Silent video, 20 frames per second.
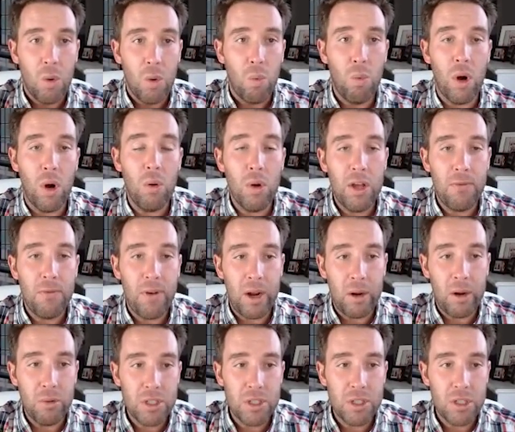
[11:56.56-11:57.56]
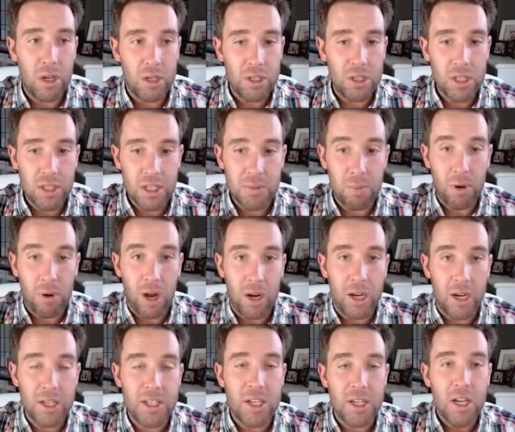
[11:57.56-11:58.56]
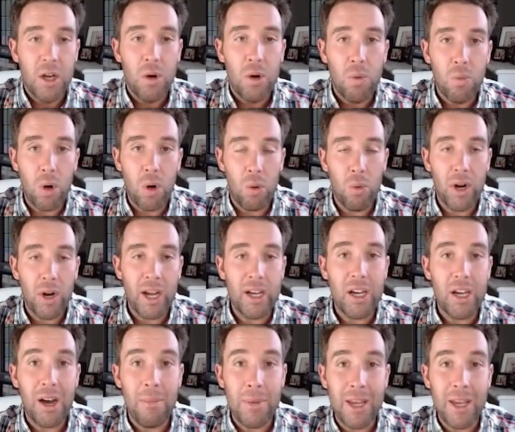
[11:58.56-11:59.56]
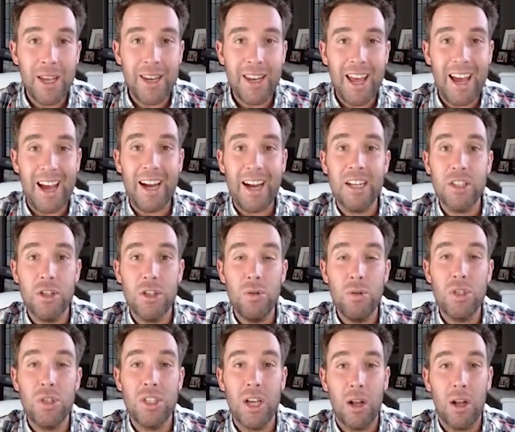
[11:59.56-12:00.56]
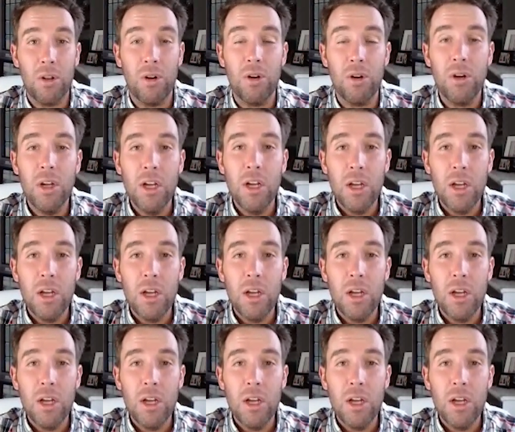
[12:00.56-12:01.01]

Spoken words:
If I was launching this product, what would I come in as a new seller